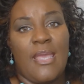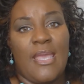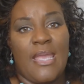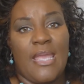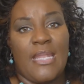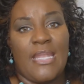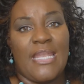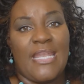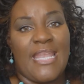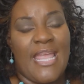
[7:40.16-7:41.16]

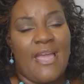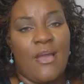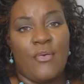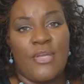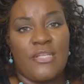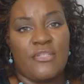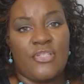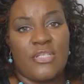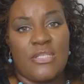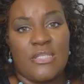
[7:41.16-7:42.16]
And now it
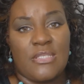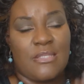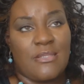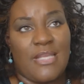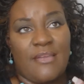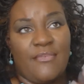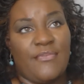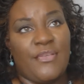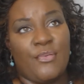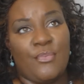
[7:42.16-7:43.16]
just, like a
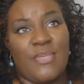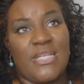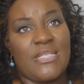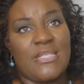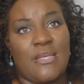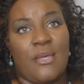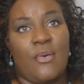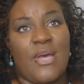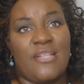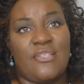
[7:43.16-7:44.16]
few months
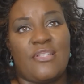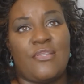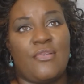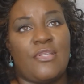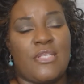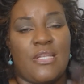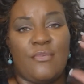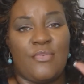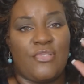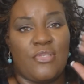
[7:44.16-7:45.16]
ago, I just noticed that
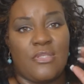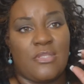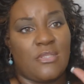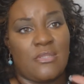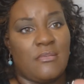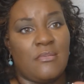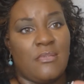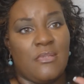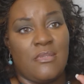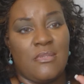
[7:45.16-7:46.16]
it was just
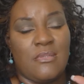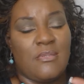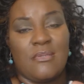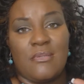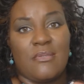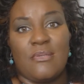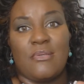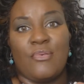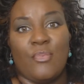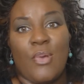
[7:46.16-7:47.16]

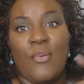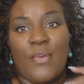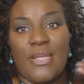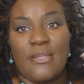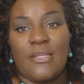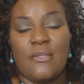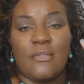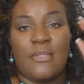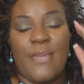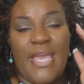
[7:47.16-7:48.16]
growing.
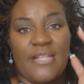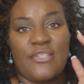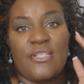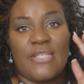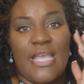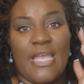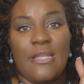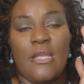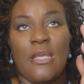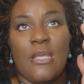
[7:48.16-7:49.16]
The patches
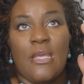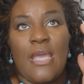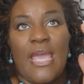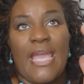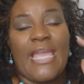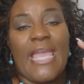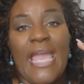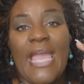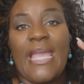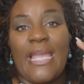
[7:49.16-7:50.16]
that had
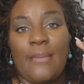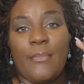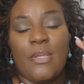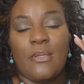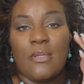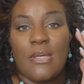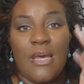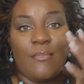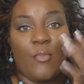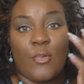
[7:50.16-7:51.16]
came,
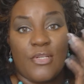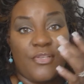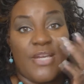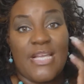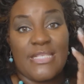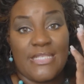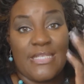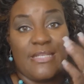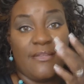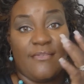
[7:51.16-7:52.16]
where you guys
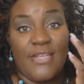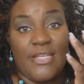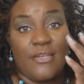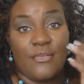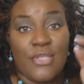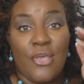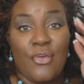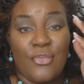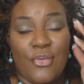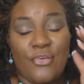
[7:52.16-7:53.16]
seen in the videos,
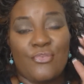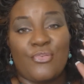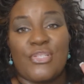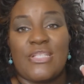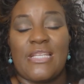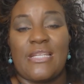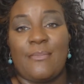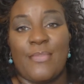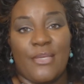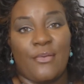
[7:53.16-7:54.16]
those were just
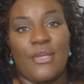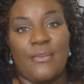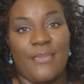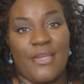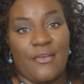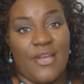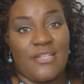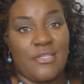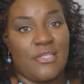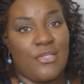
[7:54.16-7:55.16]
getting bigger and bigger.
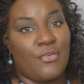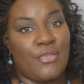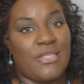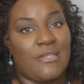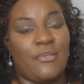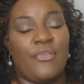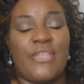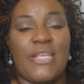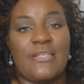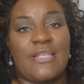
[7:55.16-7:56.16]
I just noticed little
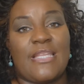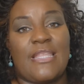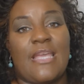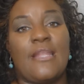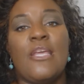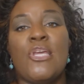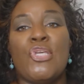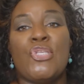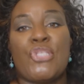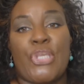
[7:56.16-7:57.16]
things like that.
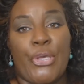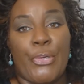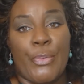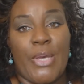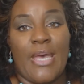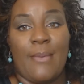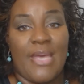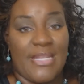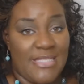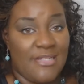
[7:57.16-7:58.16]
So
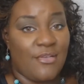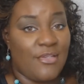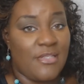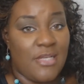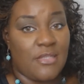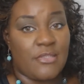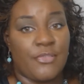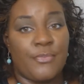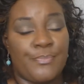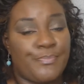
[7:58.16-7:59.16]
I did go to the
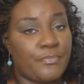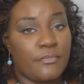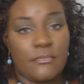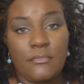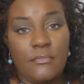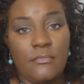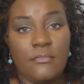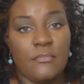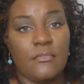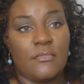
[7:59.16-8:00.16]
doctor.
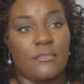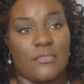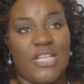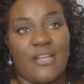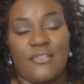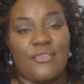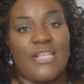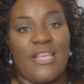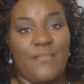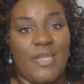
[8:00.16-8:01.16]

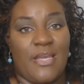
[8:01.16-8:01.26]
Doctors gave